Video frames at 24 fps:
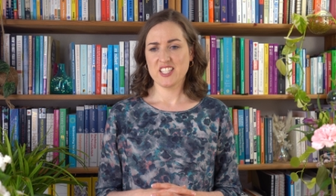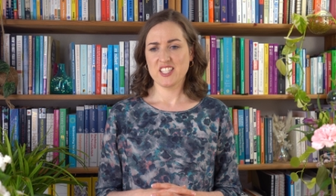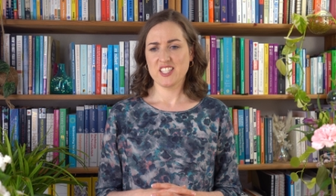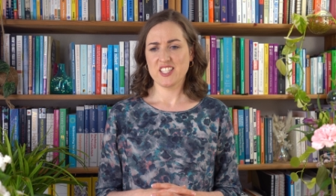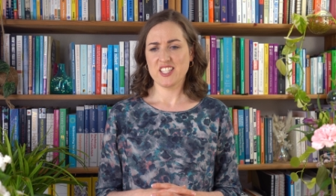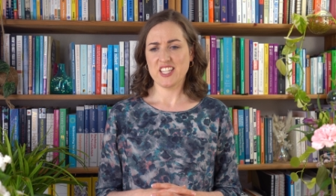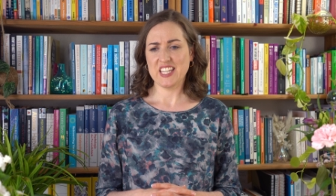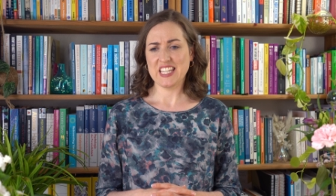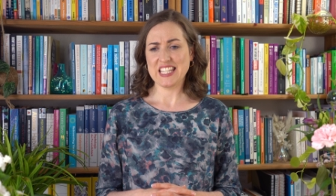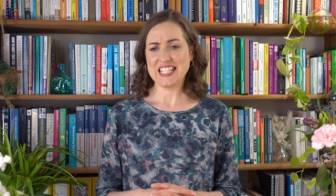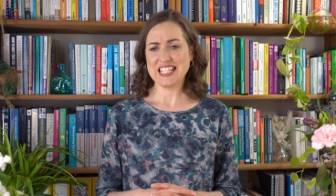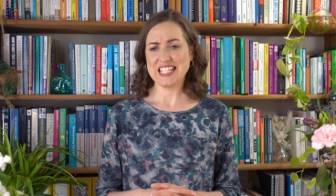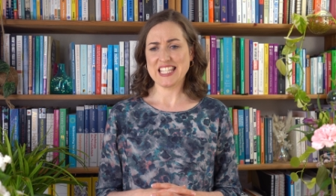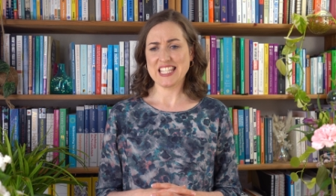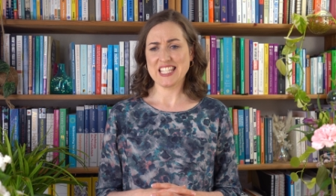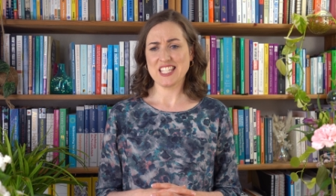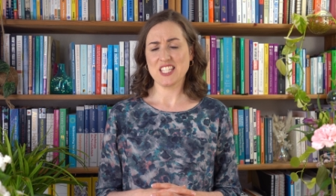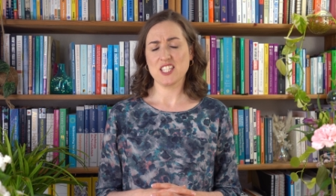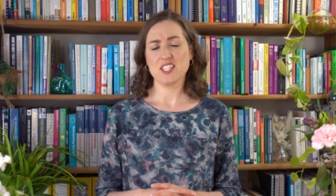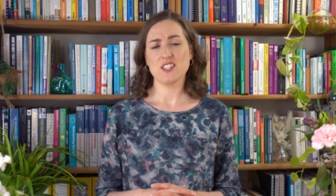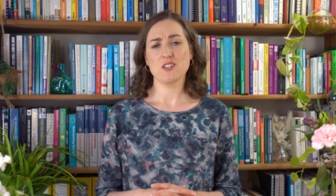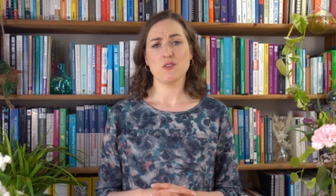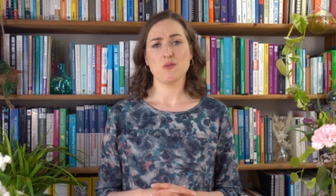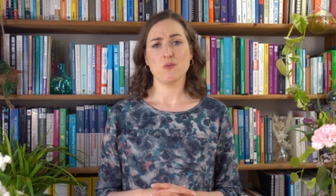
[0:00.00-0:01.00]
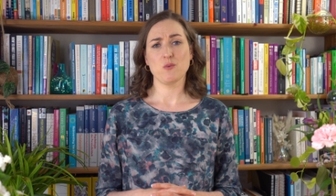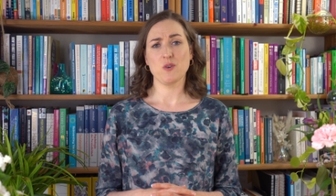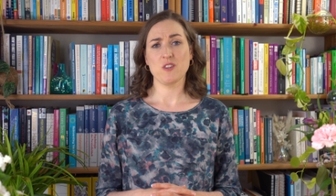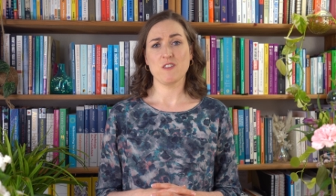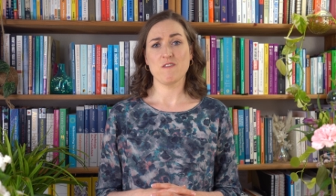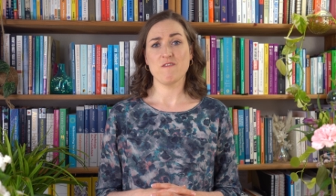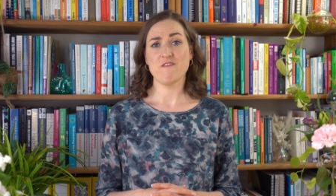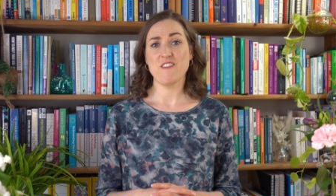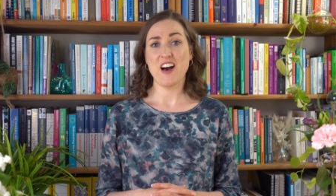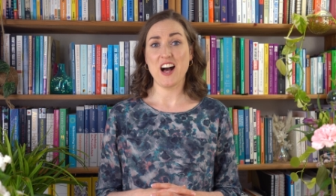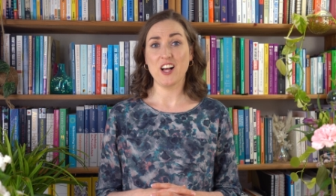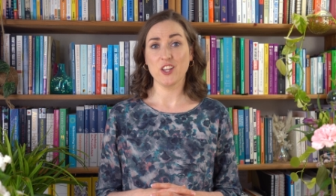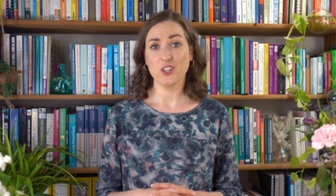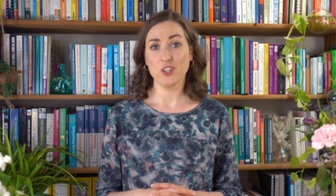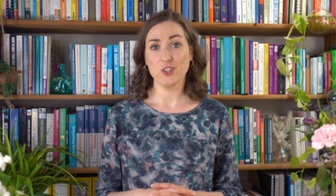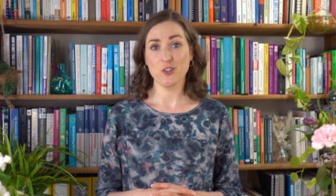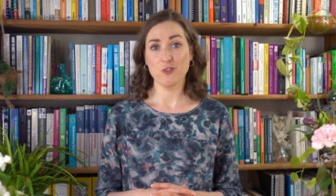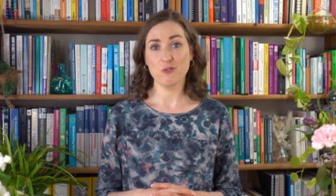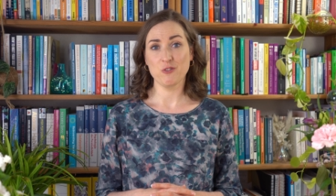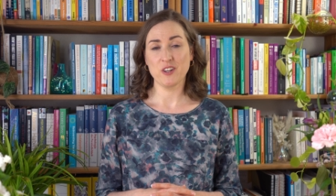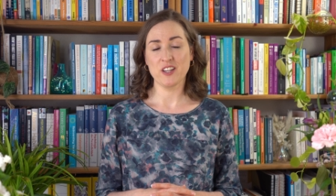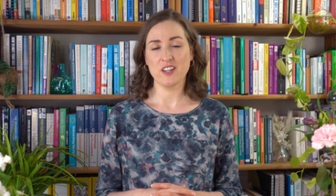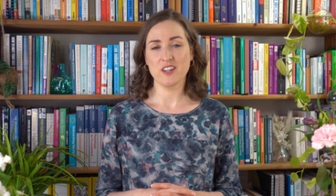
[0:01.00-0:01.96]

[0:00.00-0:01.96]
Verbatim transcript: to exist with value